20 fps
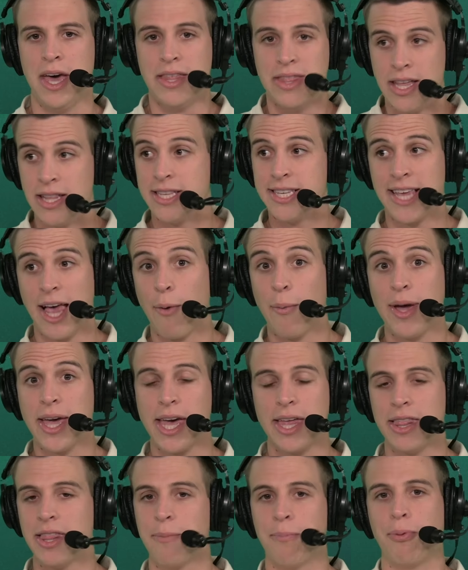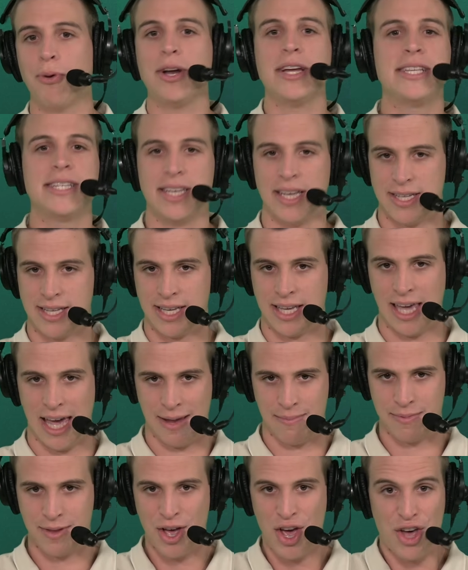Then say we get in the preseason
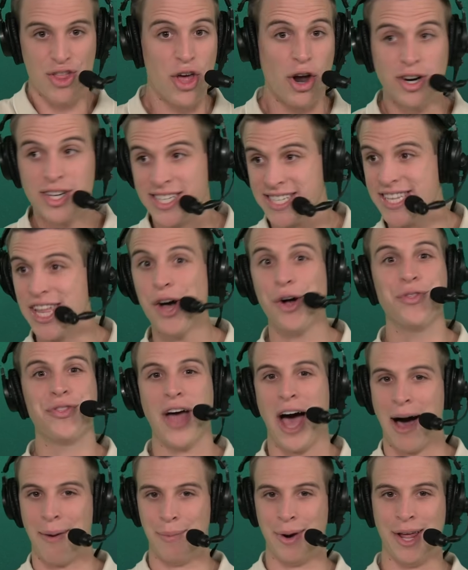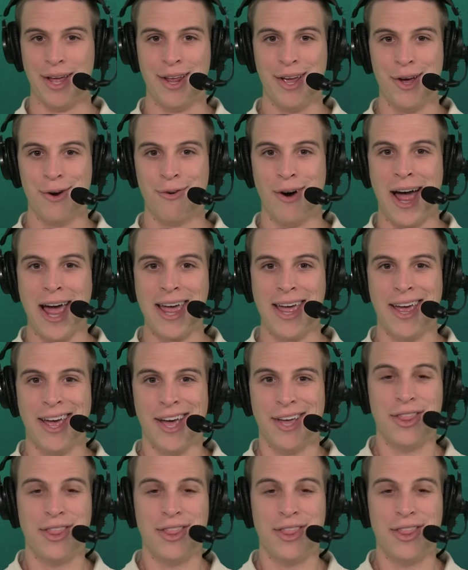game. They're still dominant, right?